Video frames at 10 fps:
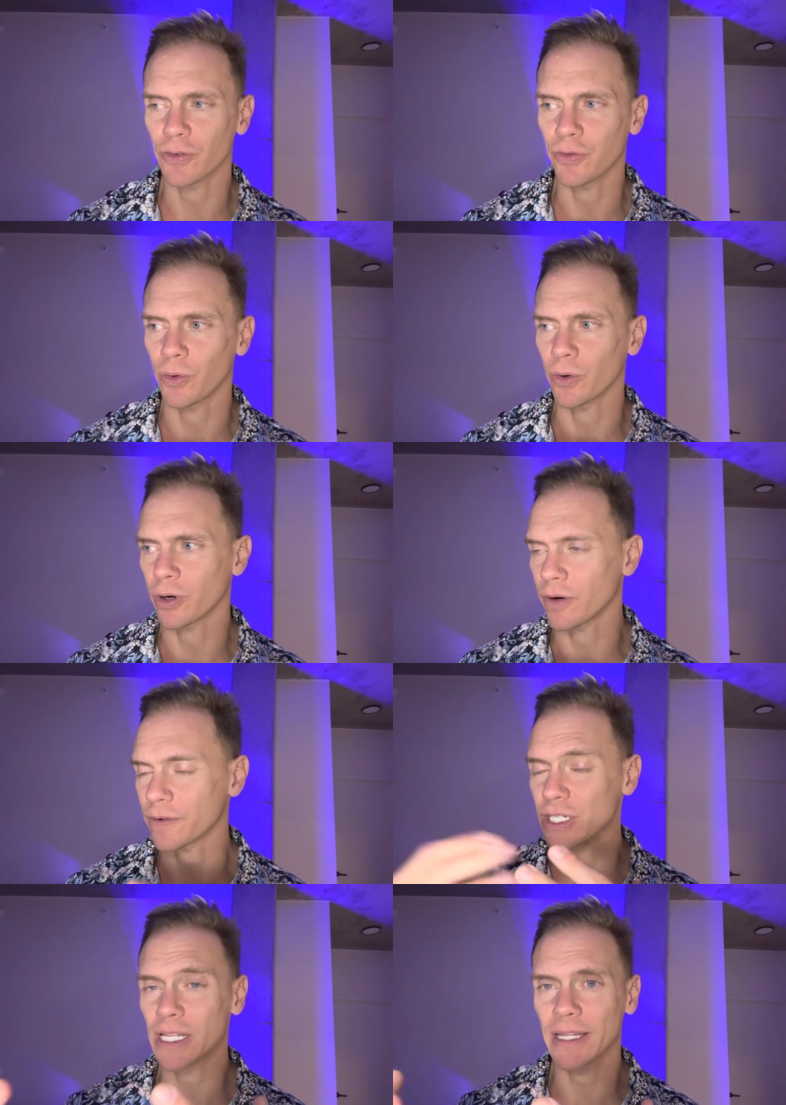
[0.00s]
for over
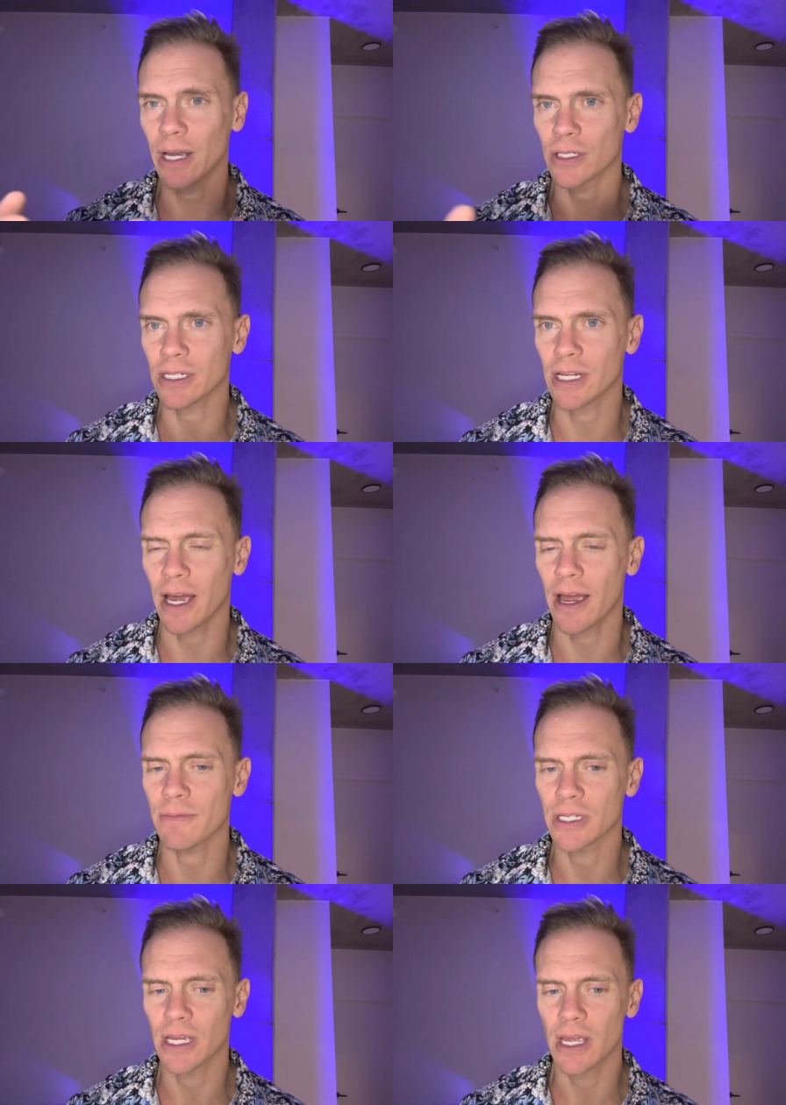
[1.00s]
10,000
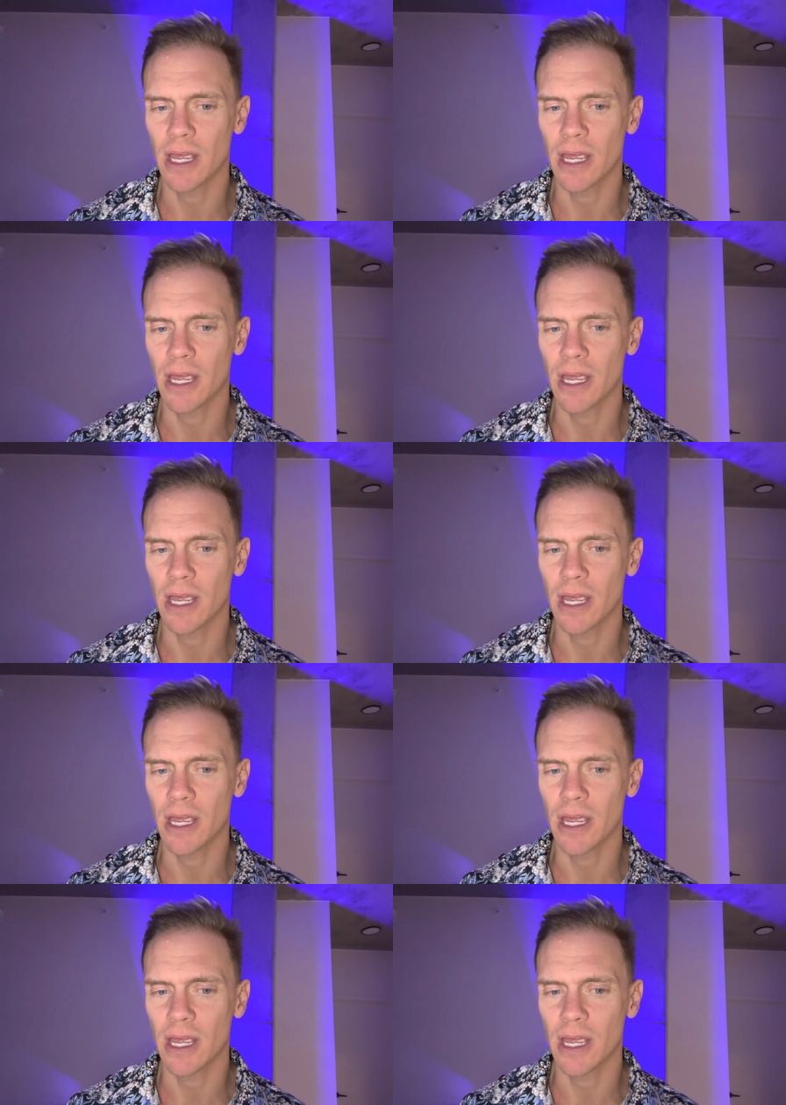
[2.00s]
times